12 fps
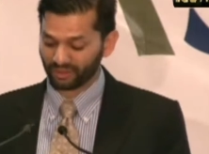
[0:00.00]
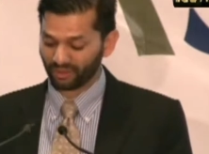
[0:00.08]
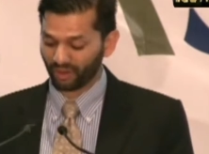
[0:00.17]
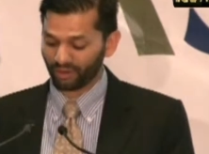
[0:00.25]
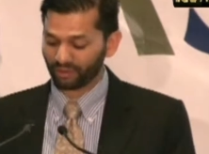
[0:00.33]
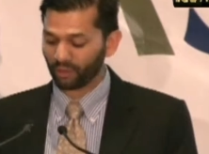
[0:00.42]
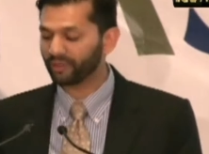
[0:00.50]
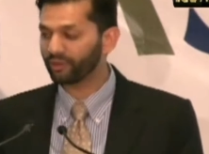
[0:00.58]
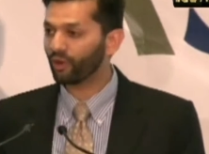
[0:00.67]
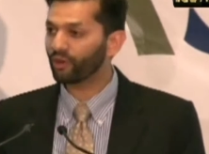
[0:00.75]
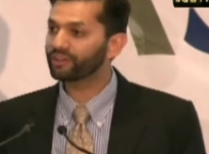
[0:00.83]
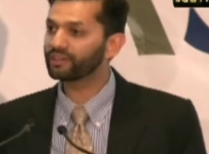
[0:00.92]
of our
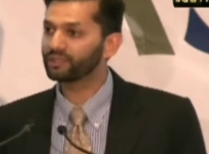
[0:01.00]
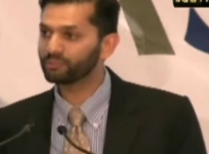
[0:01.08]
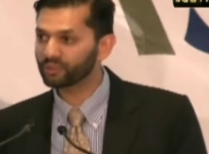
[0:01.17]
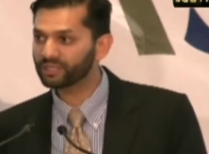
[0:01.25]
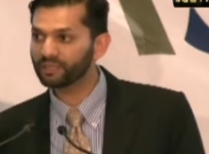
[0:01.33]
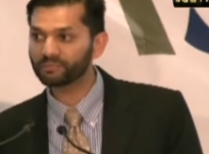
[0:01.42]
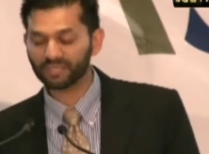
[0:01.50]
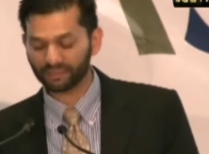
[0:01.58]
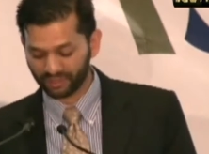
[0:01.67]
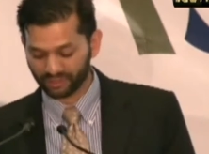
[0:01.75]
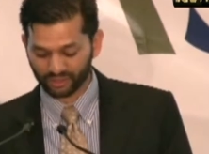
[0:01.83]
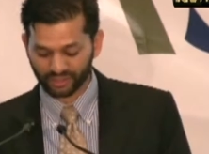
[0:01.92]
inaugural Muslim
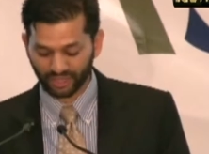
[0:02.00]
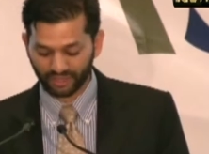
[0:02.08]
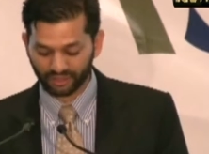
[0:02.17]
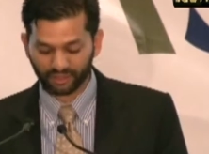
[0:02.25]
Civil Society